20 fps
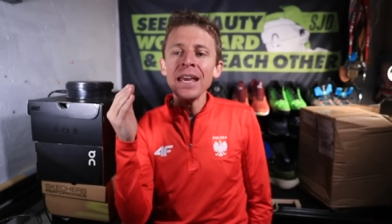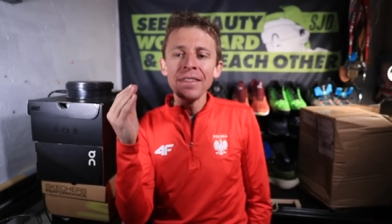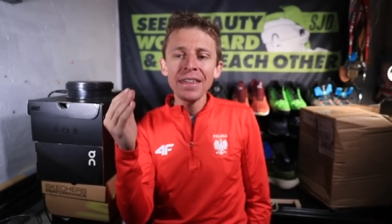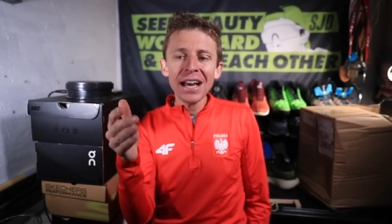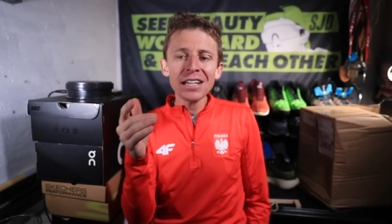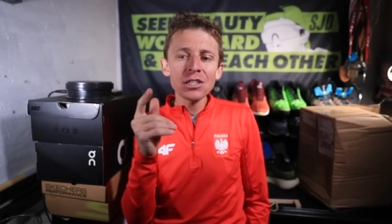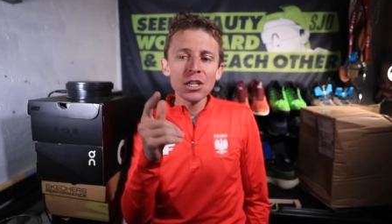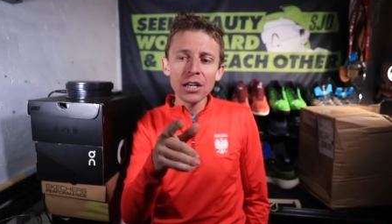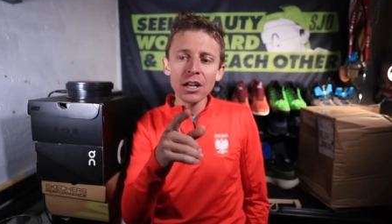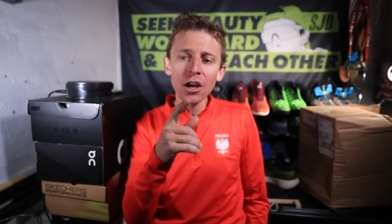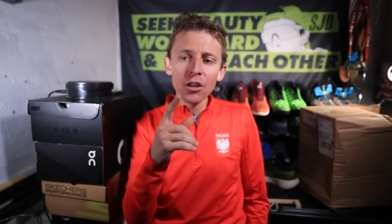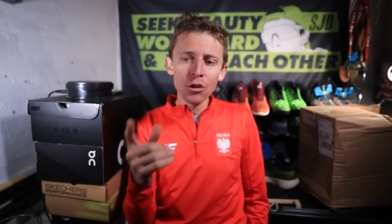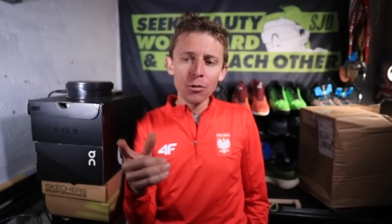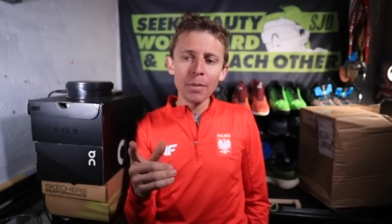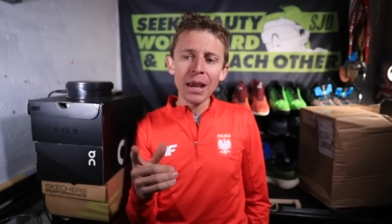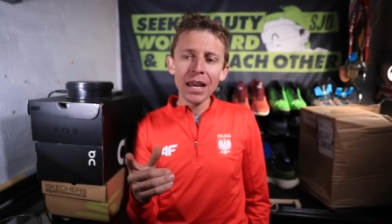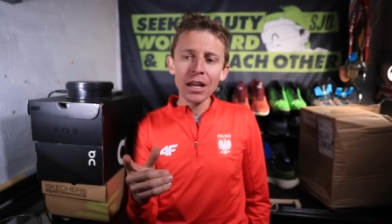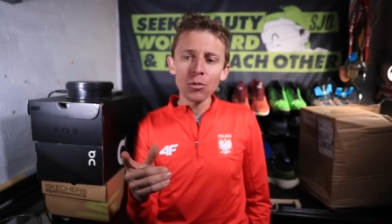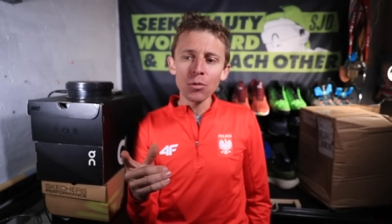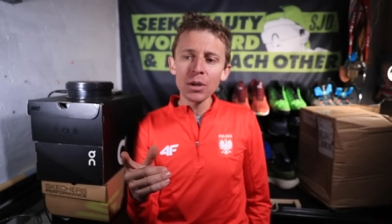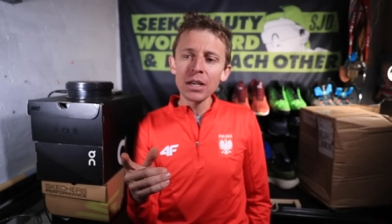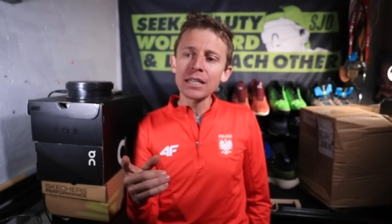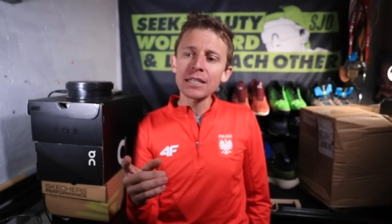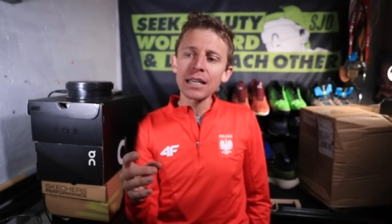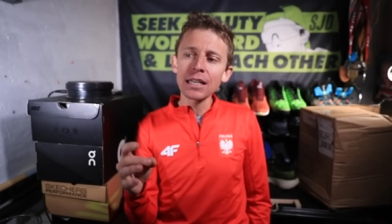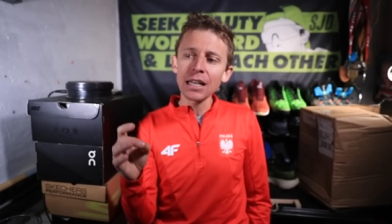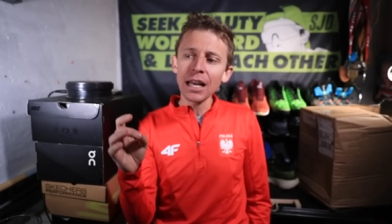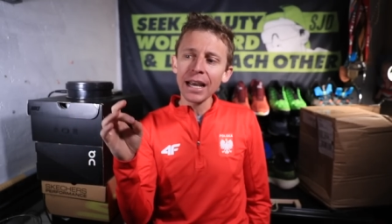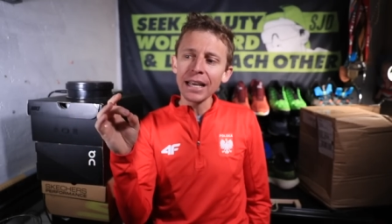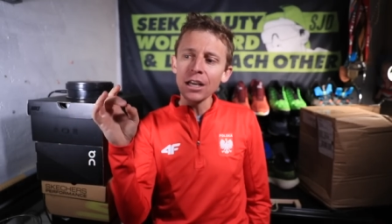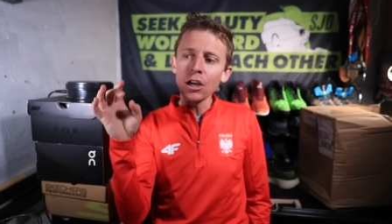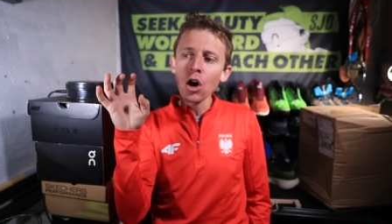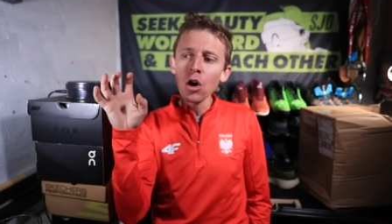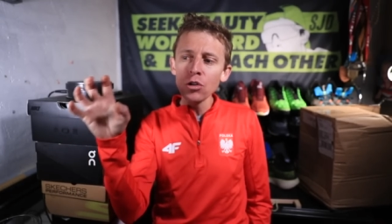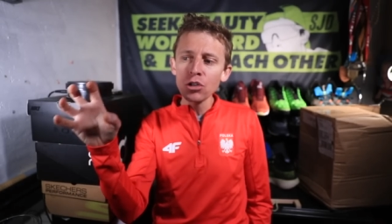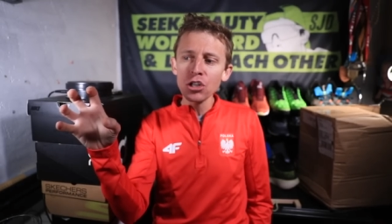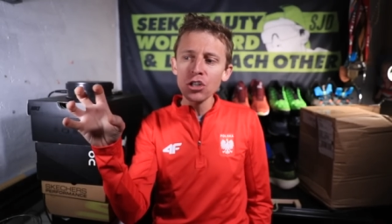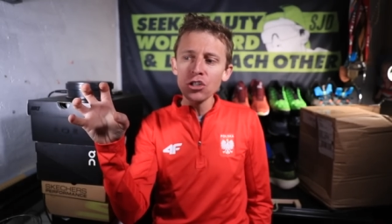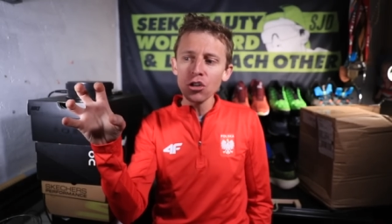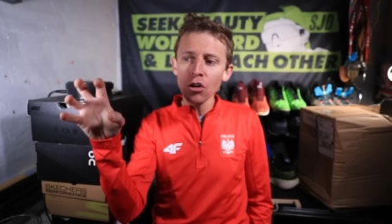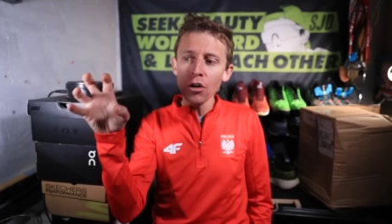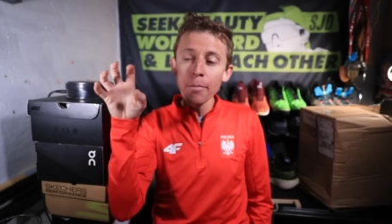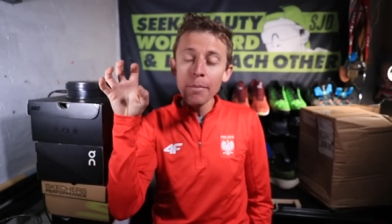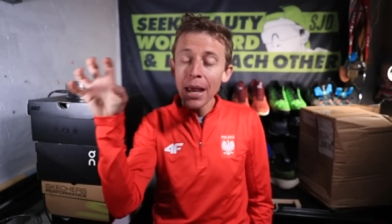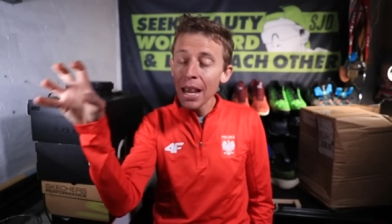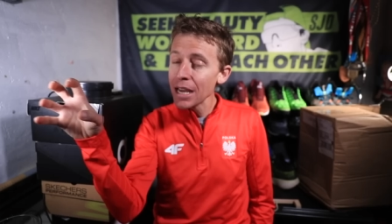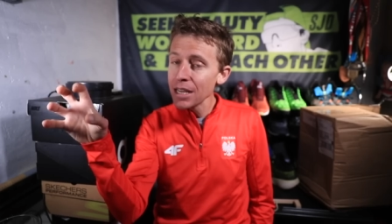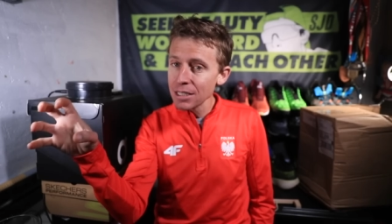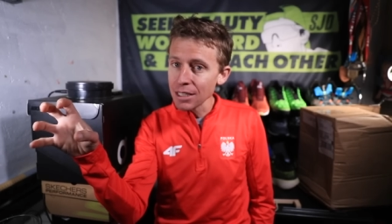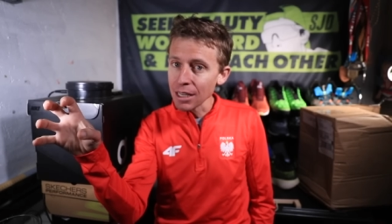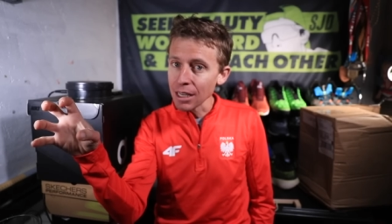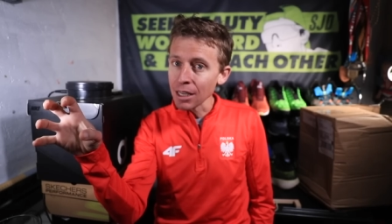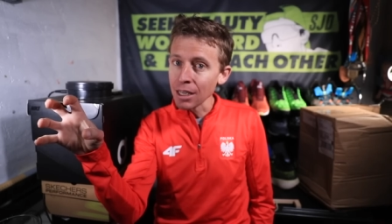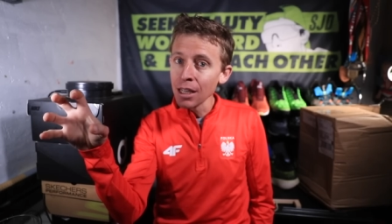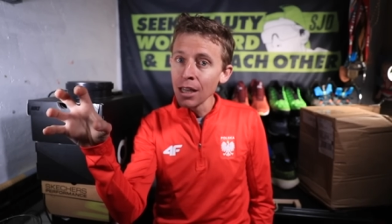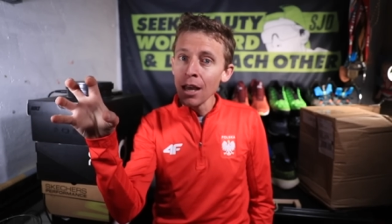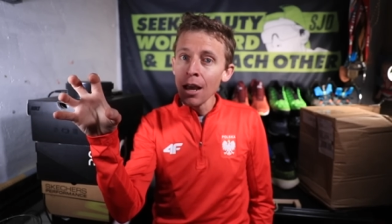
that's another main reason. Like, coaches are amazing,